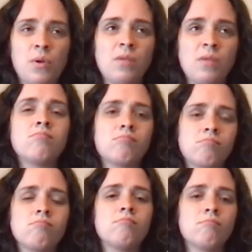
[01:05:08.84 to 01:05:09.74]
Okay.
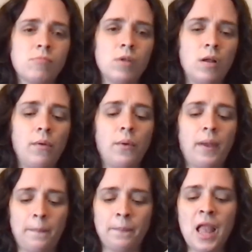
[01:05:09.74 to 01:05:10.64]

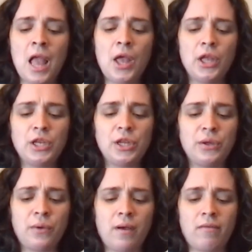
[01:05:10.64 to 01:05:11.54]
Okay. Do
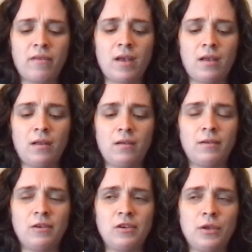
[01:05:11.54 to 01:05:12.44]
you have
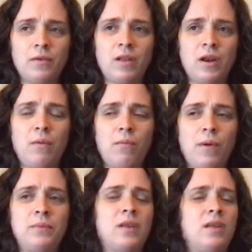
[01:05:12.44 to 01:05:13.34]
any
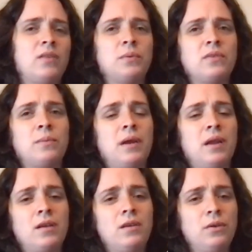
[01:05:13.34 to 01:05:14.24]
websites where somebody
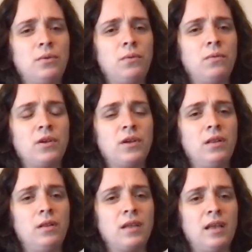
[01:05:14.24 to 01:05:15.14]
could
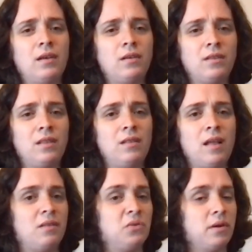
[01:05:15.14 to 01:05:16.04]
look into
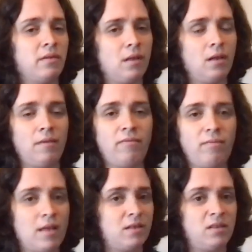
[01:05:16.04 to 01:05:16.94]
that sort of thing if
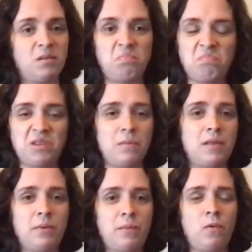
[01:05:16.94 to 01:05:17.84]
that's something
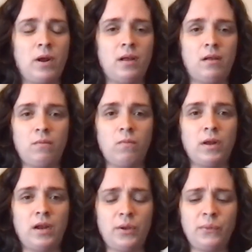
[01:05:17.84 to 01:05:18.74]
they would want
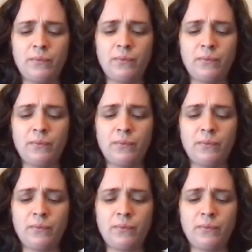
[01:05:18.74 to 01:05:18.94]
to do?